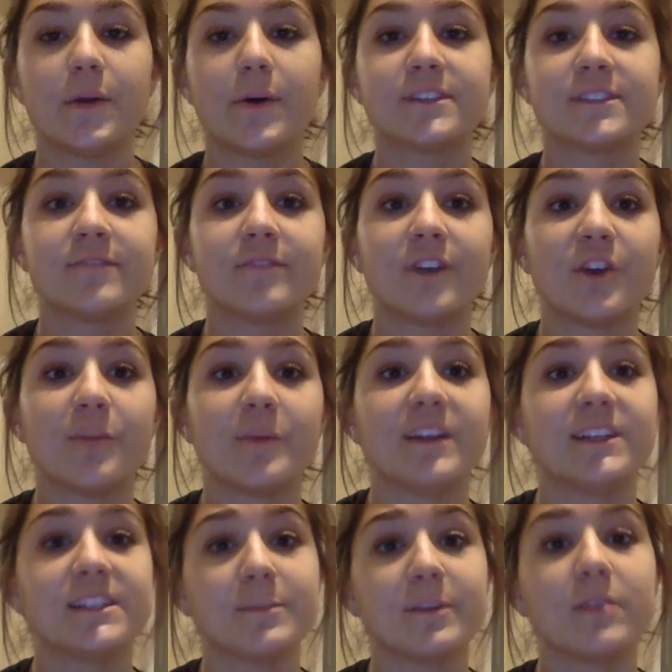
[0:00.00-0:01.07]
U.S. environment
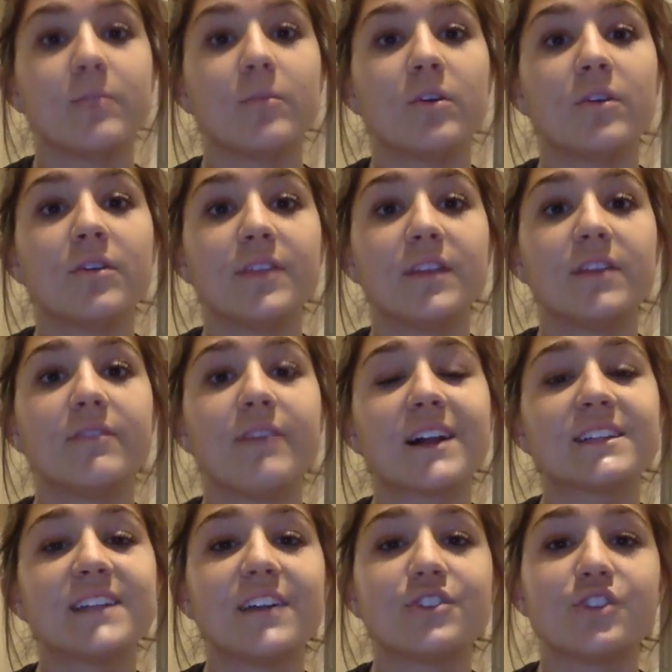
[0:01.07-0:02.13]
is minimal. The
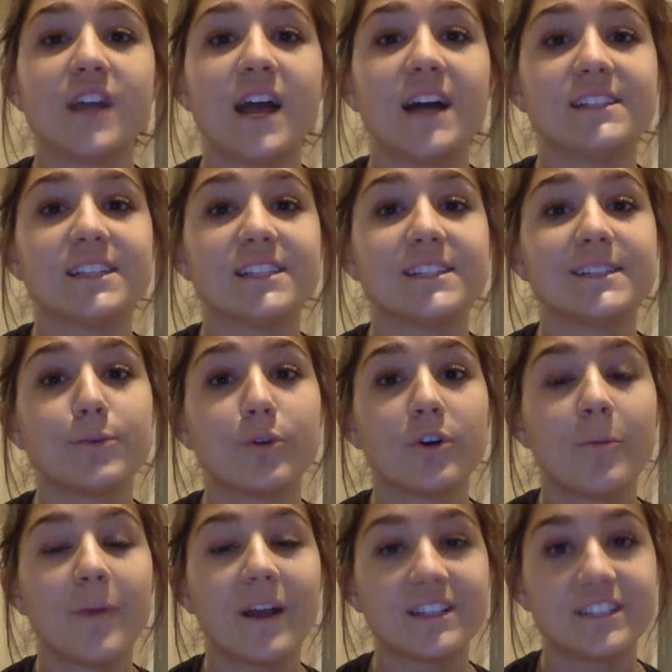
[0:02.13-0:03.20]
effect Endrin has on
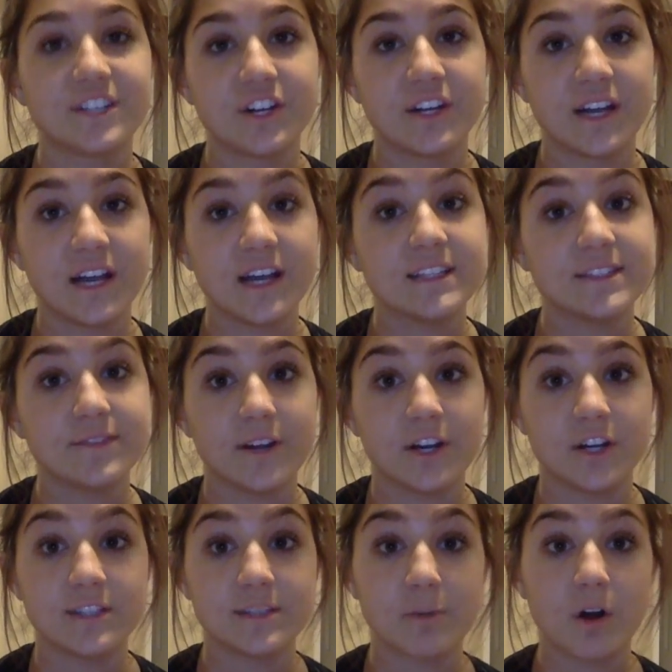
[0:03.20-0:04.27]
soil bacteria is
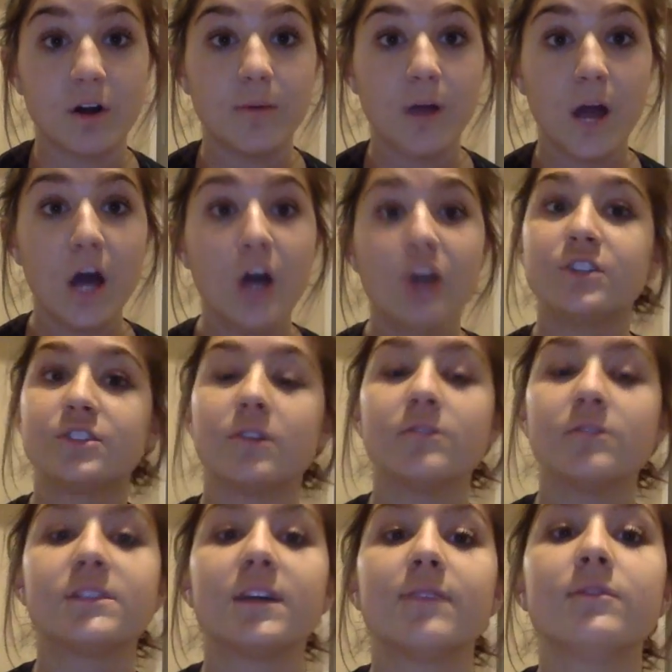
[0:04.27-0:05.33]
very small.
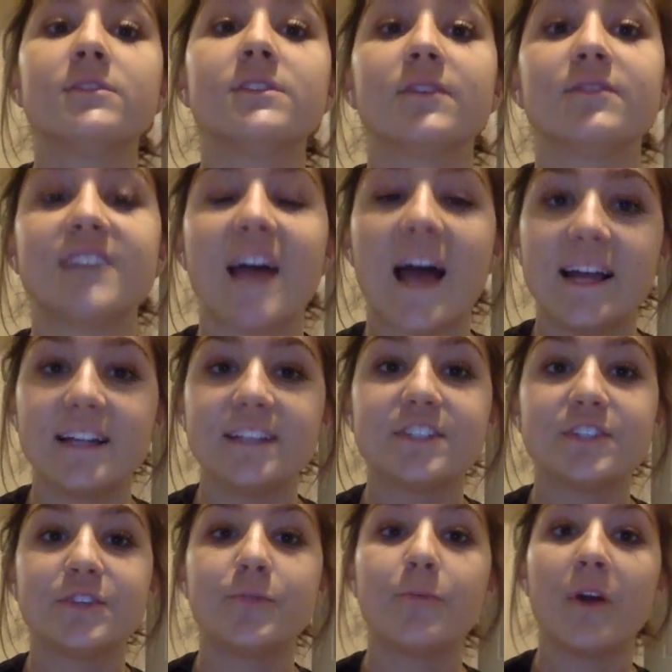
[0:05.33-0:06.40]
Dose levels of 10
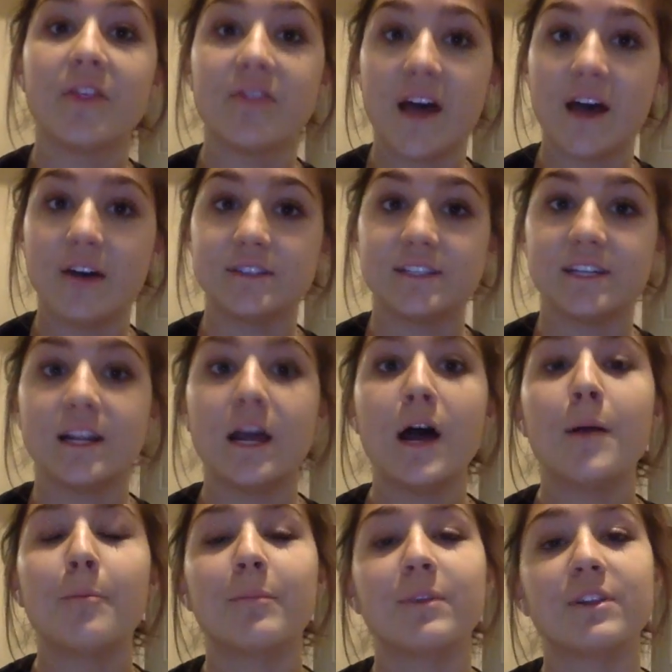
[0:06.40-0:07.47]
to 1,000
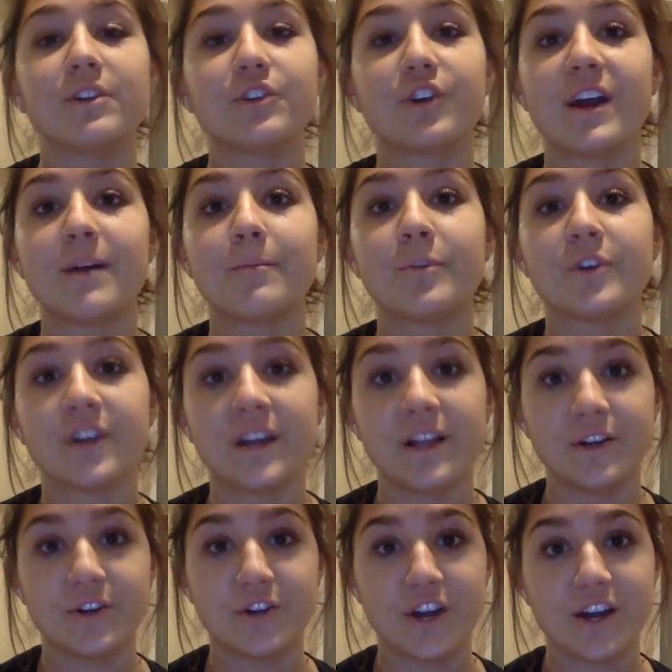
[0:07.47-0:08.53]
milligram per
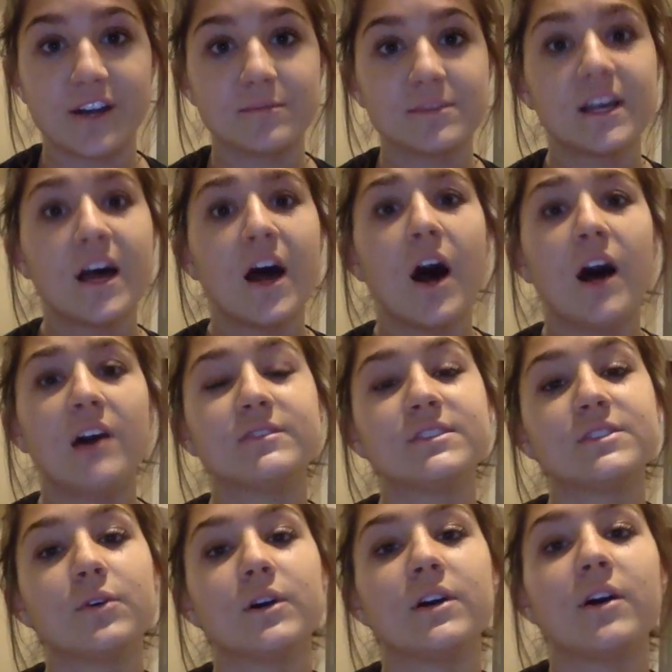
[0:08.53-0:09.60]
kilograms of
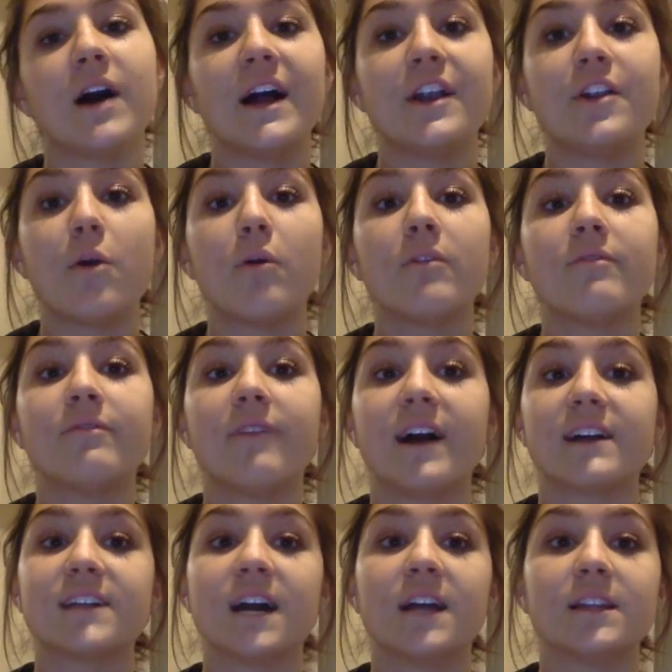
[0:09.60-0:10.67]
soil had no
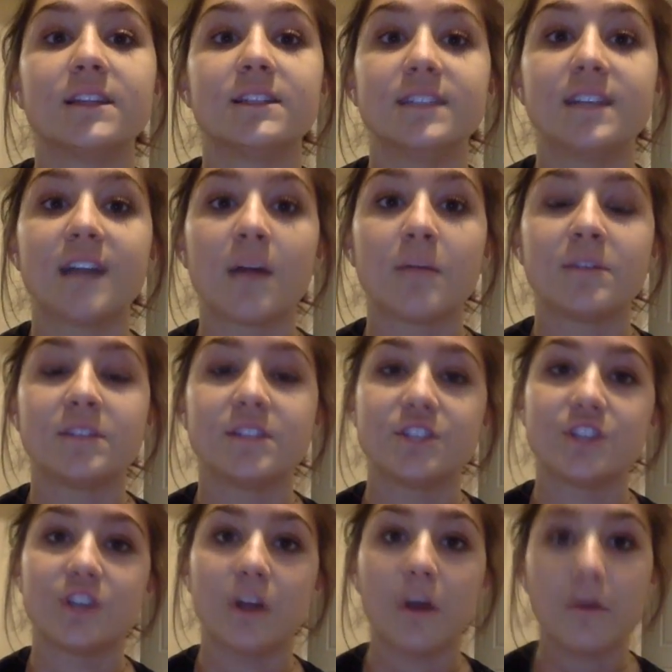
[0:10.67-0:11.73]
effect on the
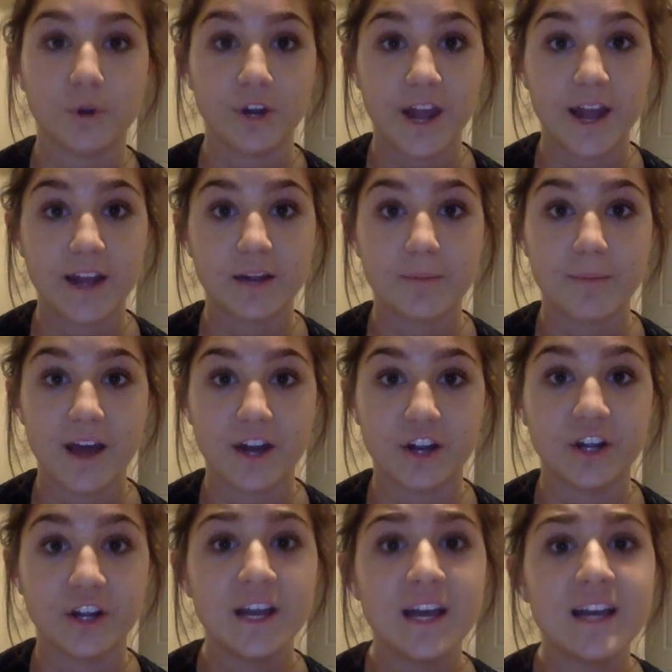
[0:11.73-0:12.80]
decomposition of organic
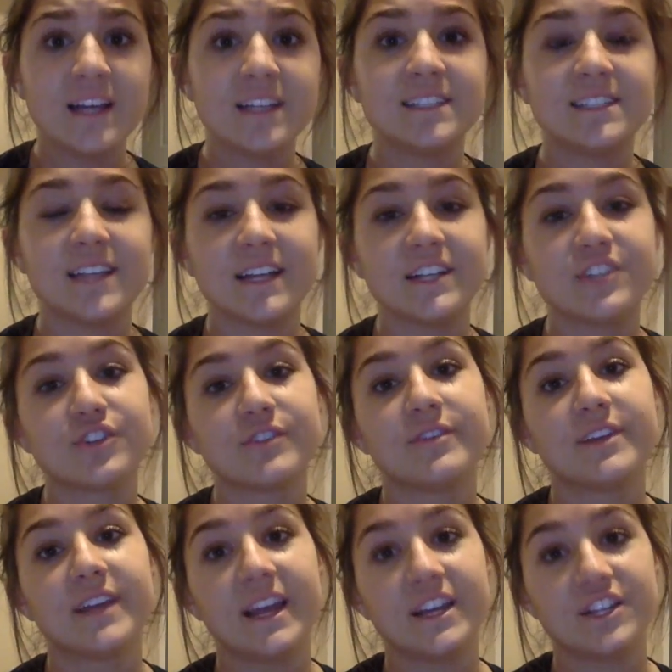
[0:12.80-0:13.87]
matter,
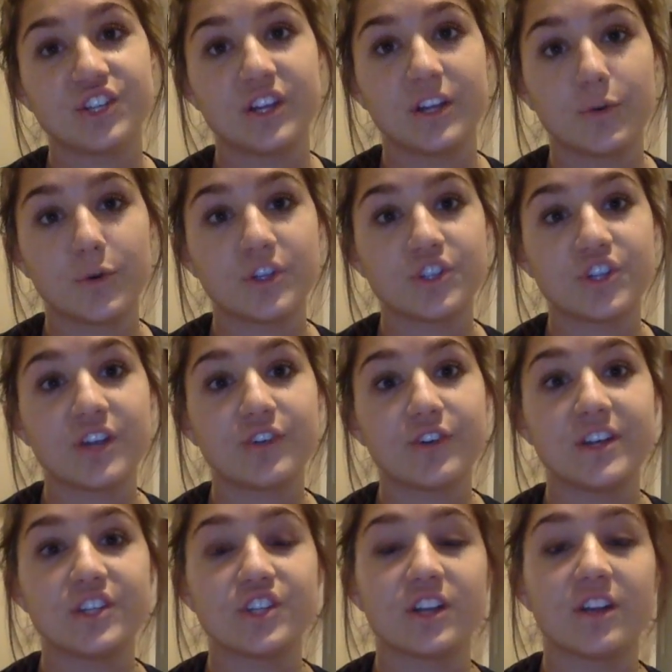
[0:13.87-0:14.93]
denitrification, or
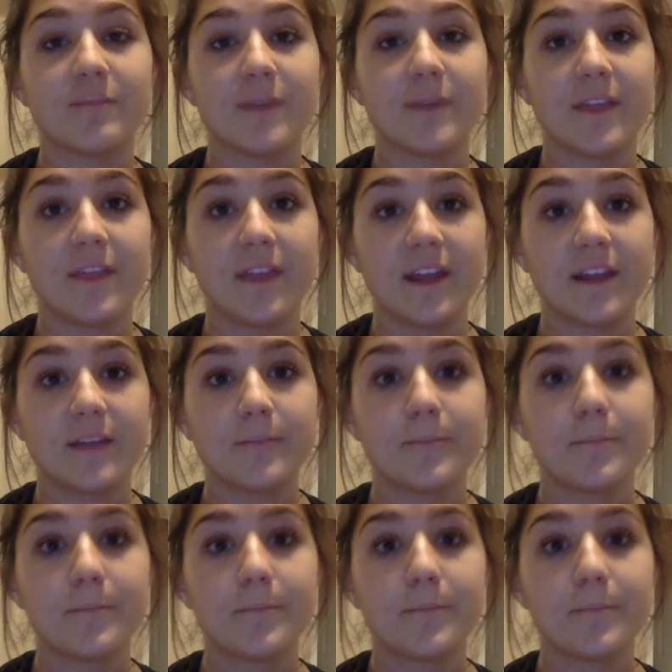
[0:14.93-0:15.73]
generation of methane.